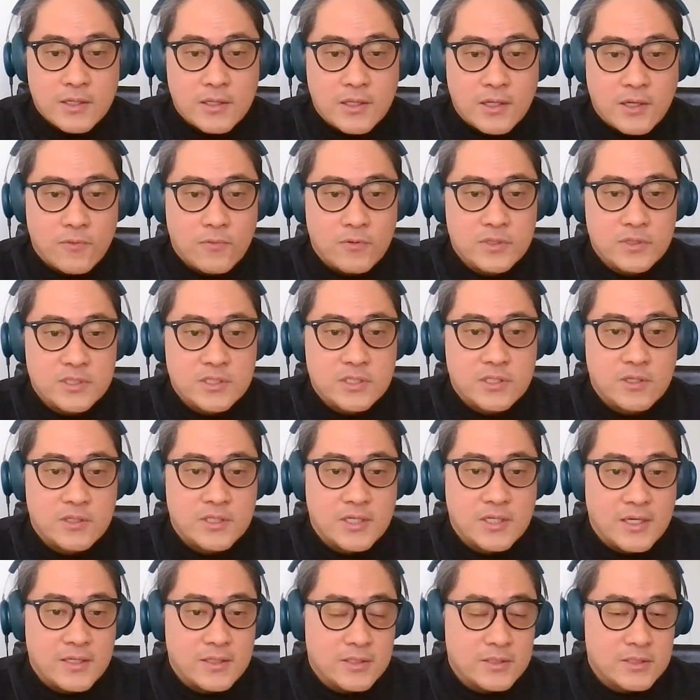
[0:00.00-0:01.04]
there was the
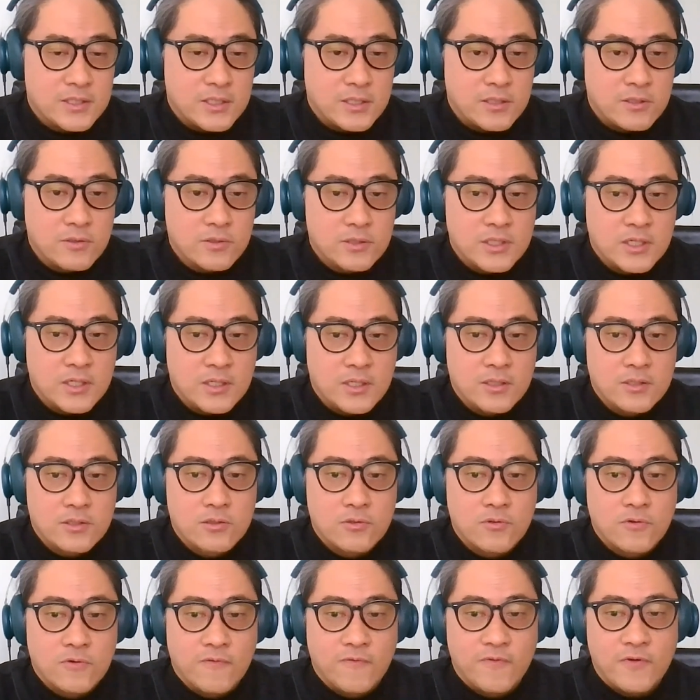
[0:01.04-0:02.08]
tendency to try to
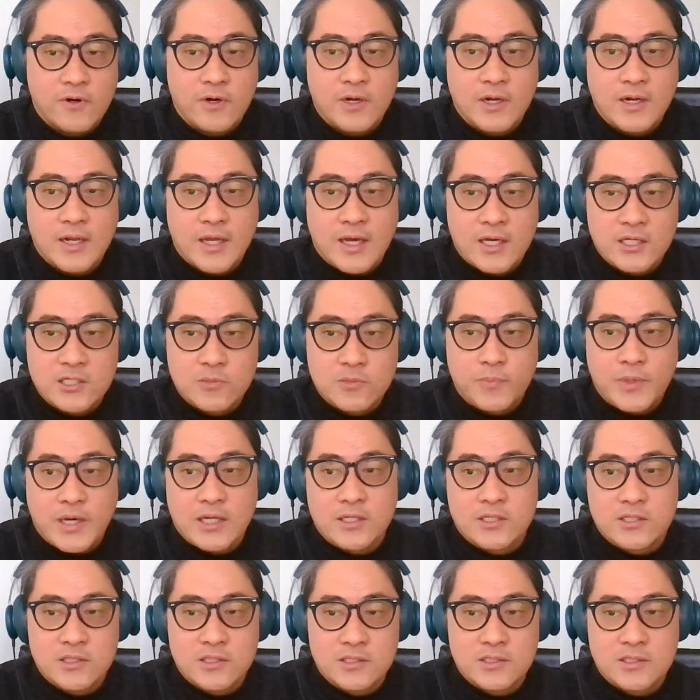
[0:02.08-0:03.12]
do very large
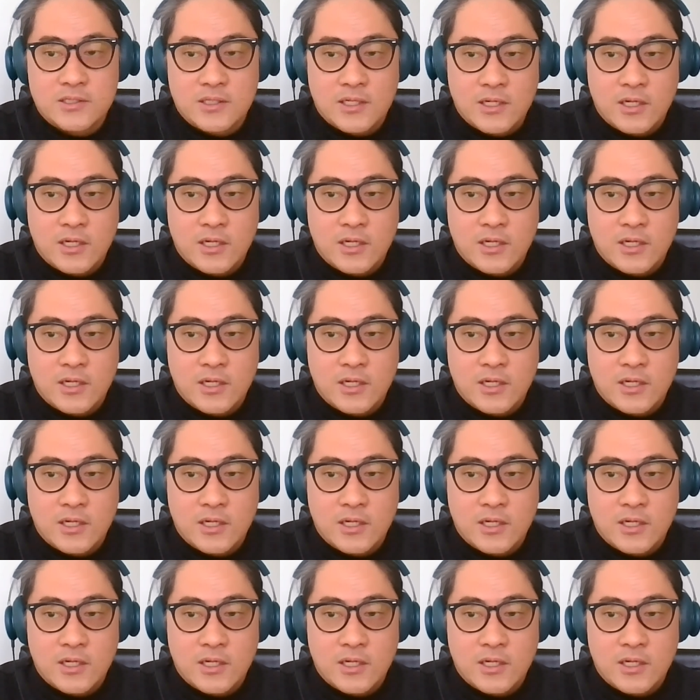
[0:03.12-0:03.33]
batches,